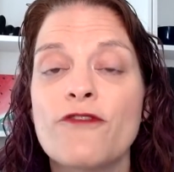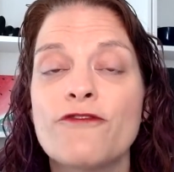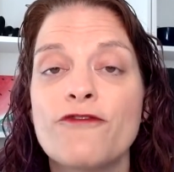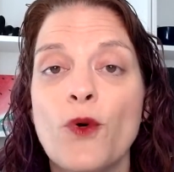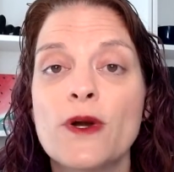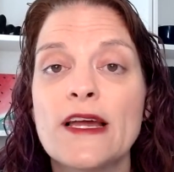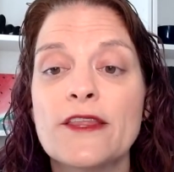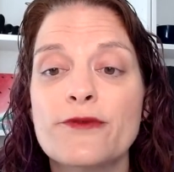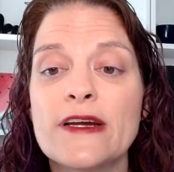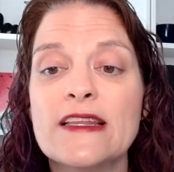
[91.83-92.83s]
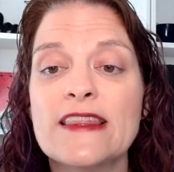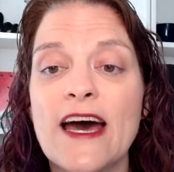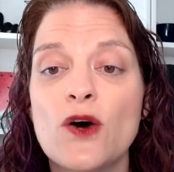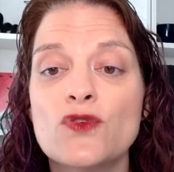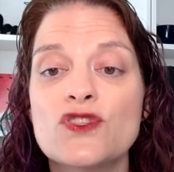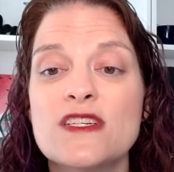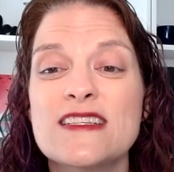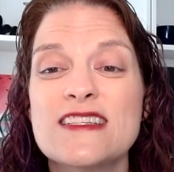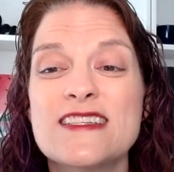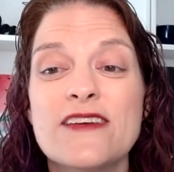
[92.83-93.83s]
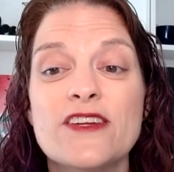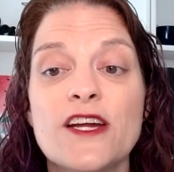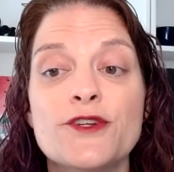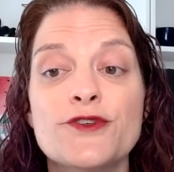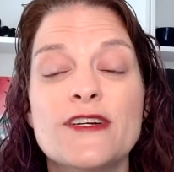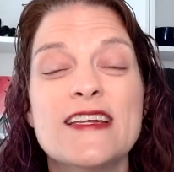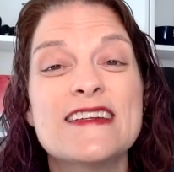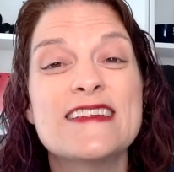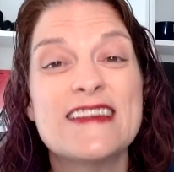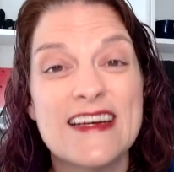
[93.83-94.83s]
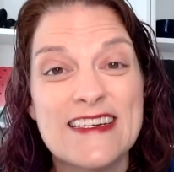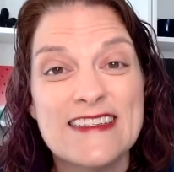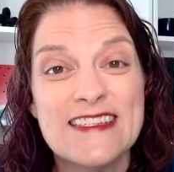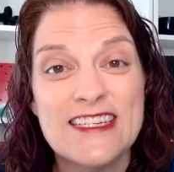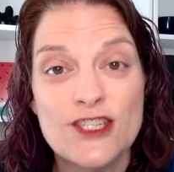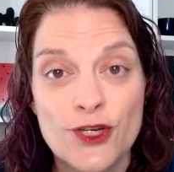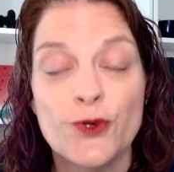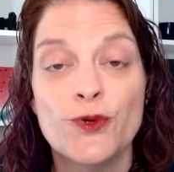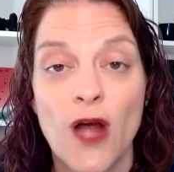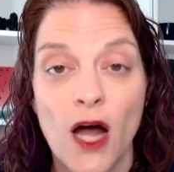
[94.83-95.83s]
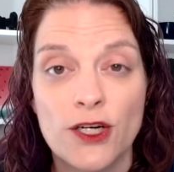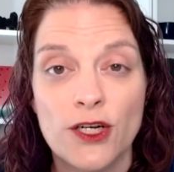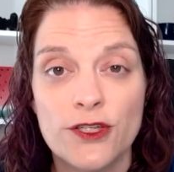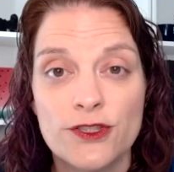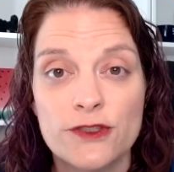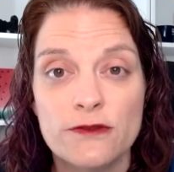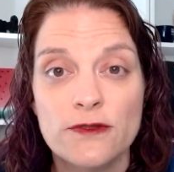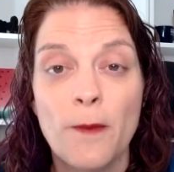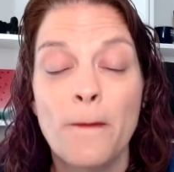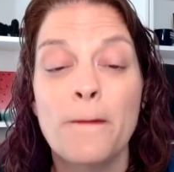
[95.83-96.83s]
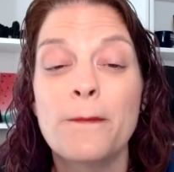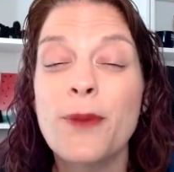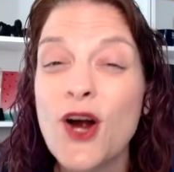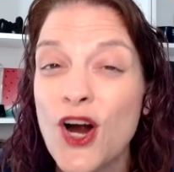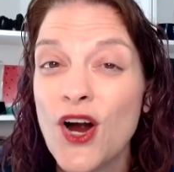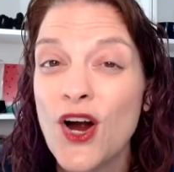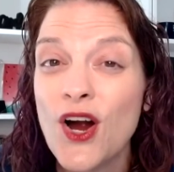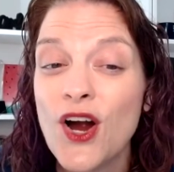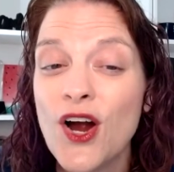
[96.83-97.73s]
$43,792 per